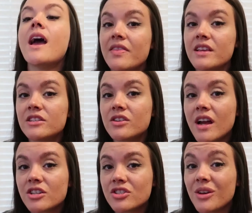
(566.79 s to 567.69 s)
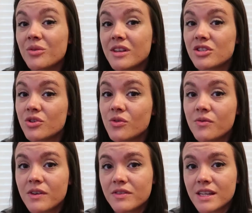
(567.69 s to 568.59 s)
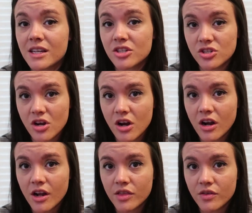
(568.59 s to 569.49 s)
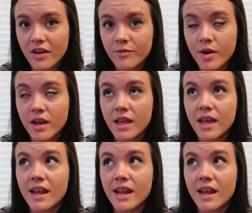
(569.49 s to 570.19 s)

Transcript: And these are actually only $2.50 a jar on Thrive Market,